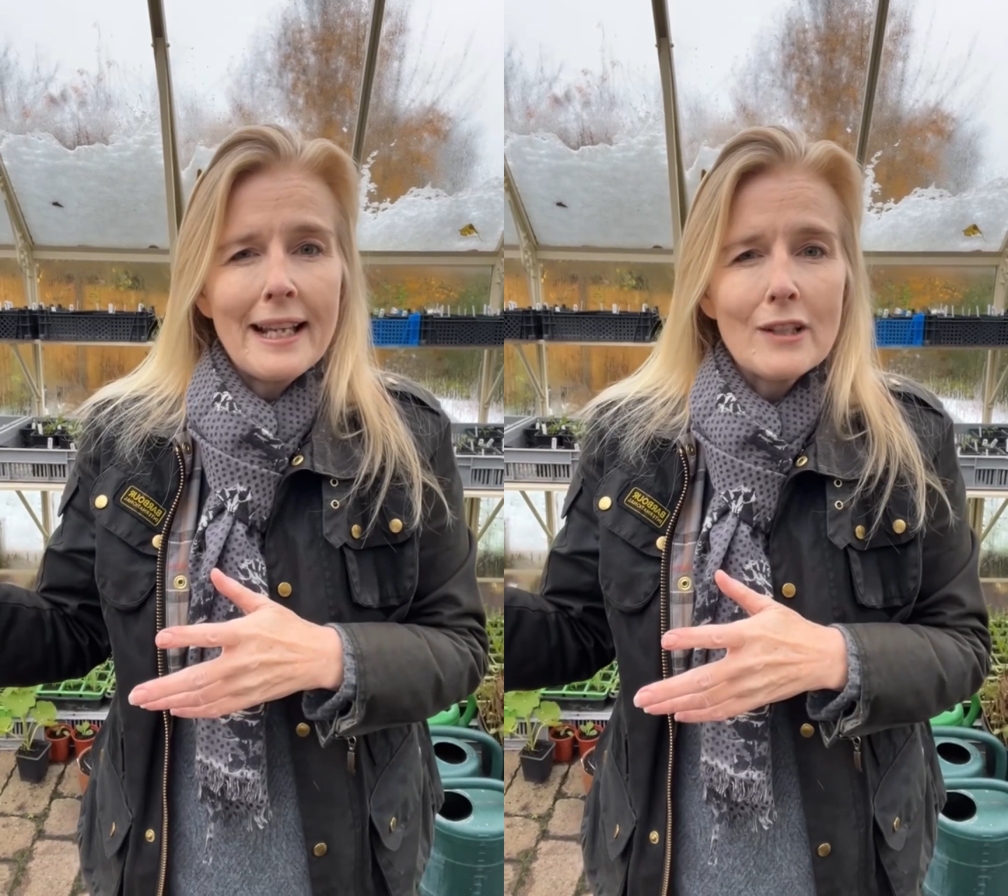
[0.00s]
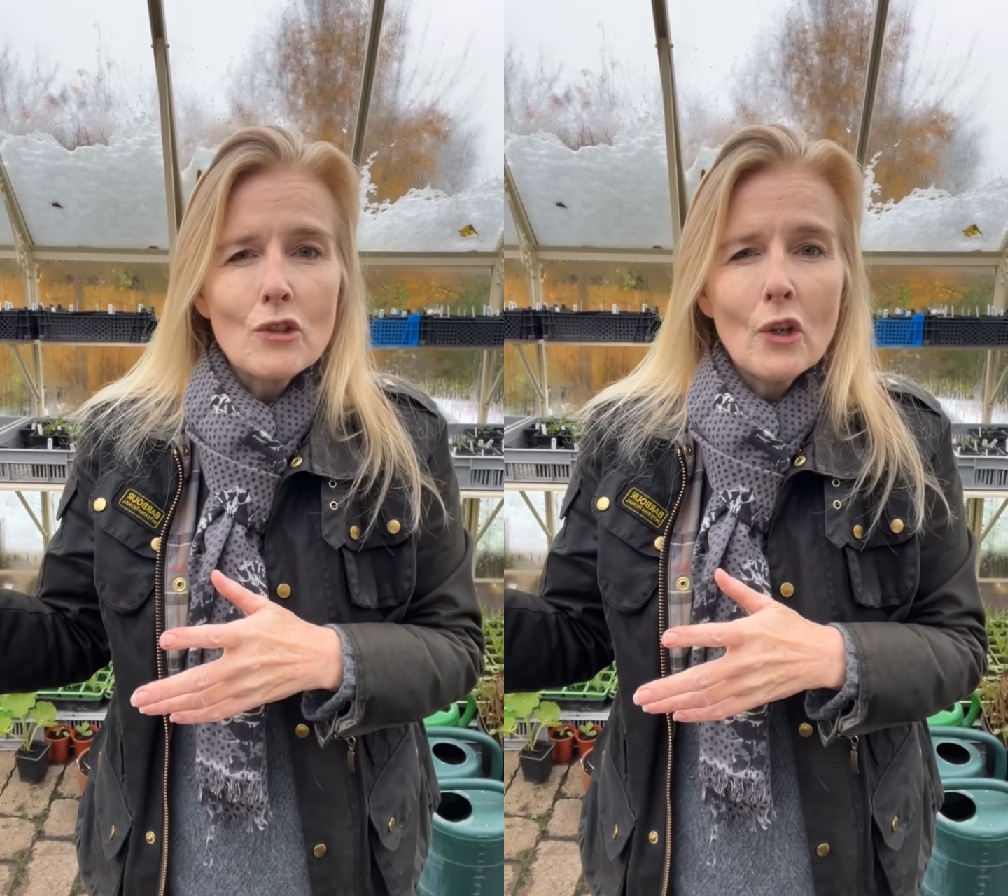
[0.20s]

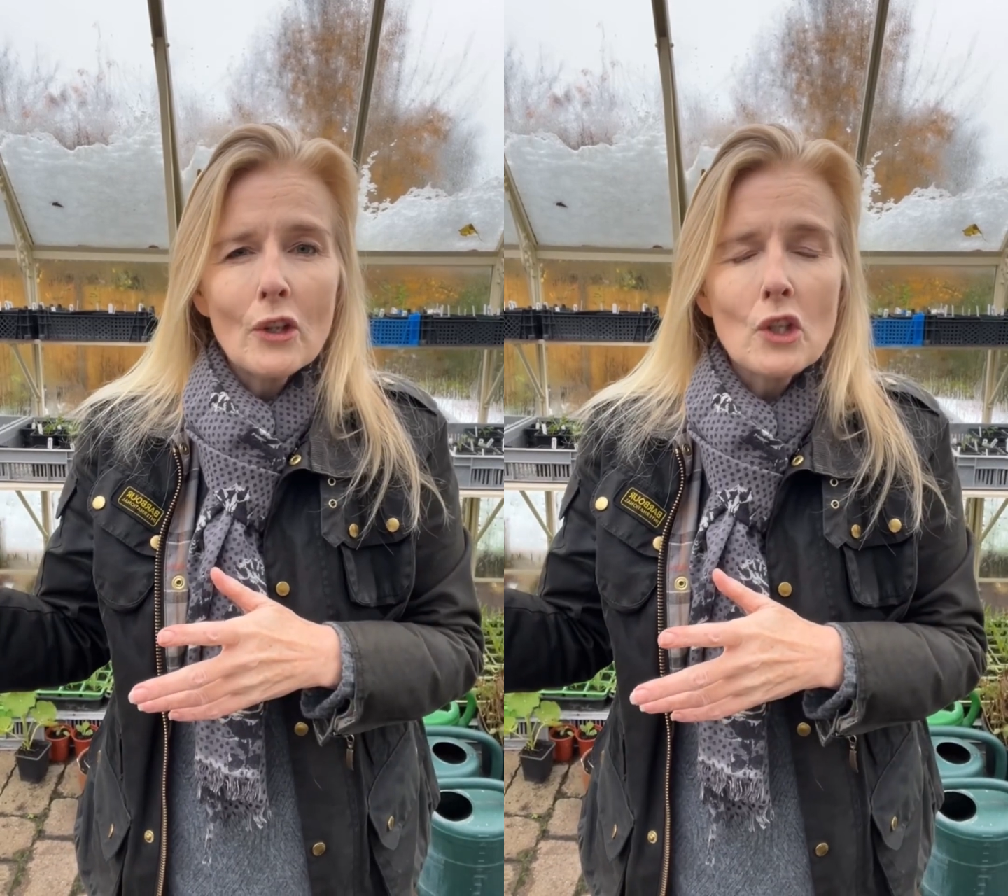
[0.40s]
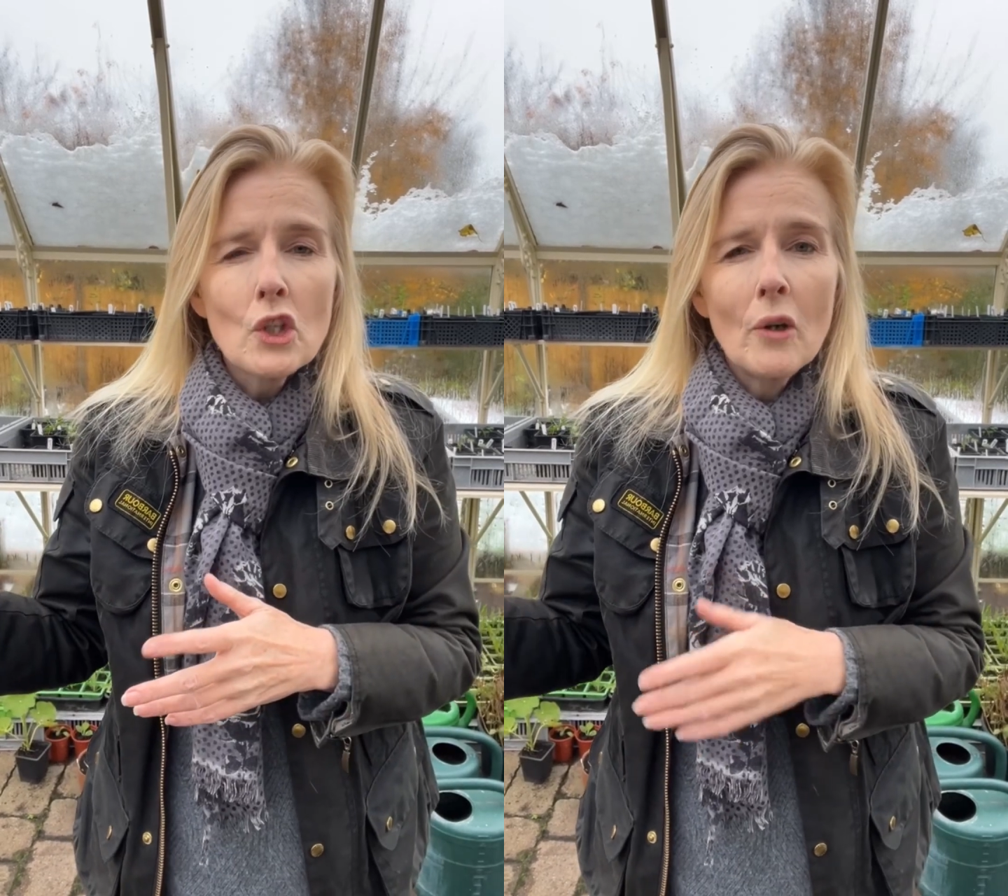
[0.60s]
is not a
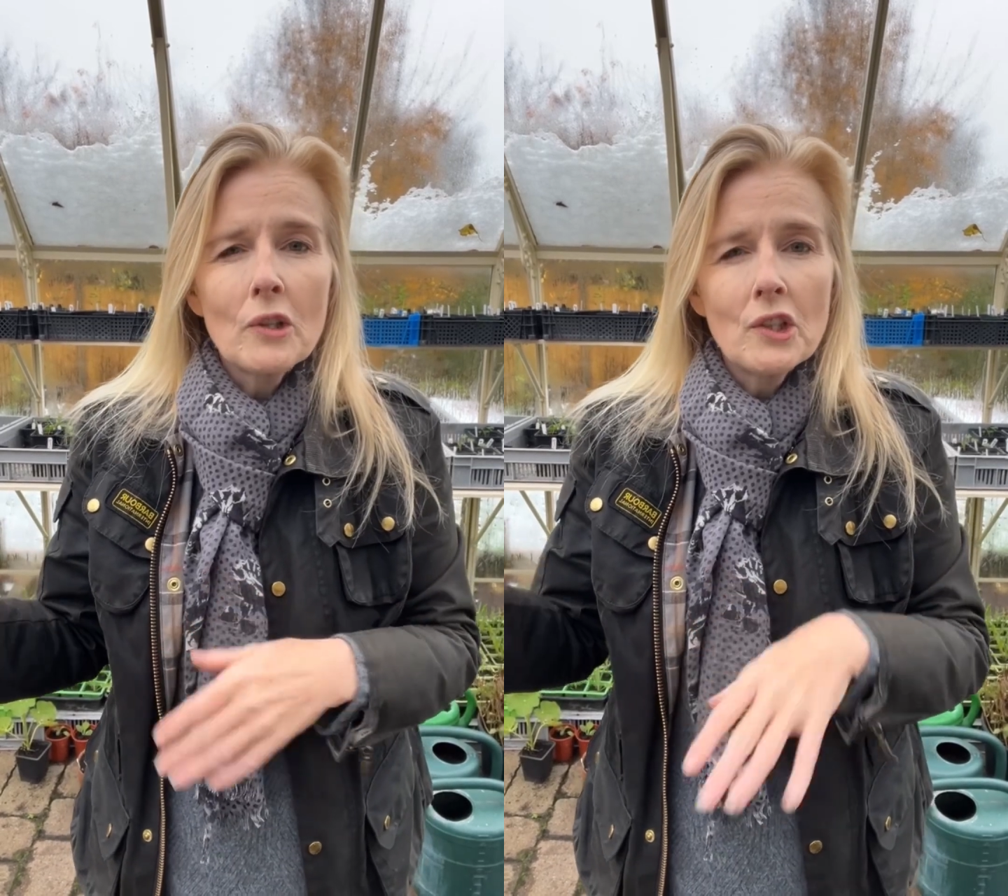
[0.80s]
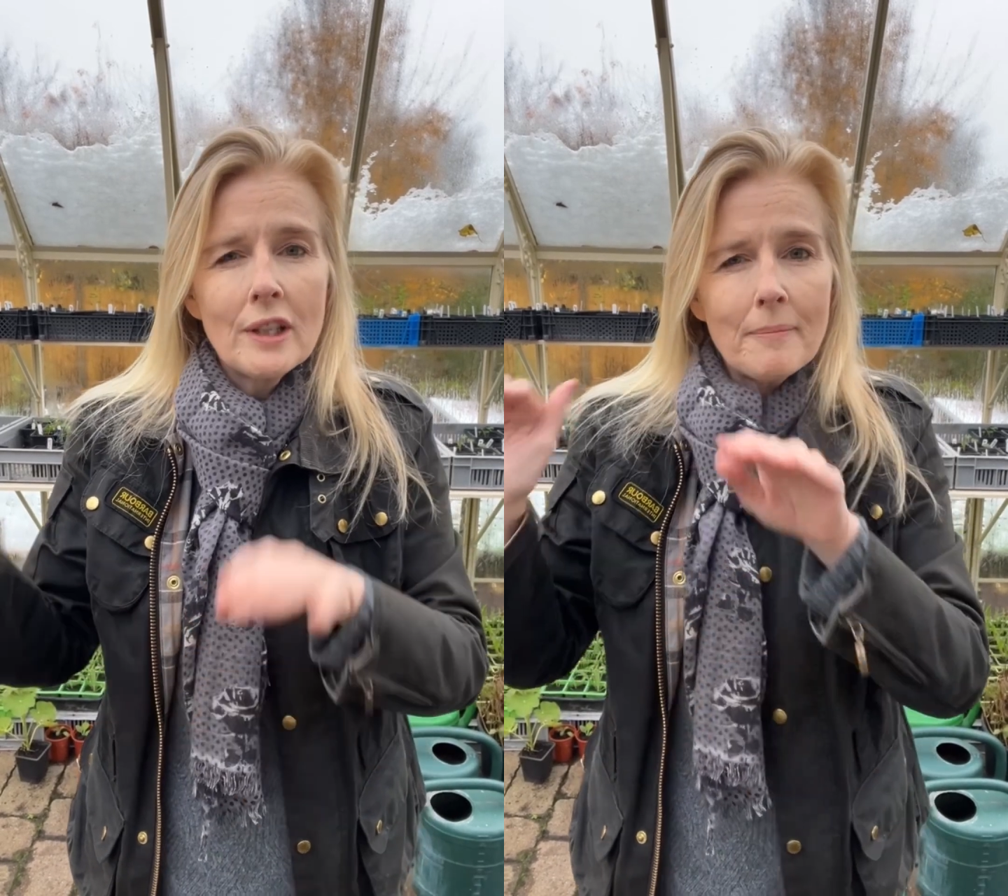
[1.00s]
shock
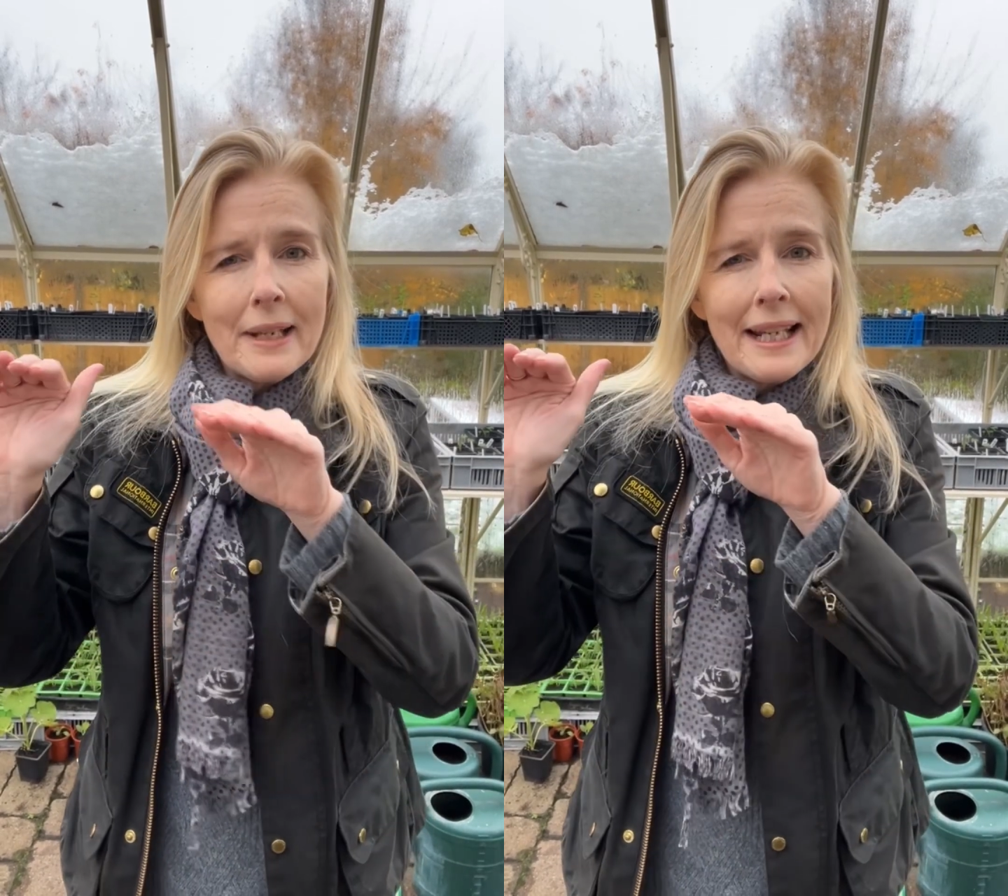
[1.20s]
to them.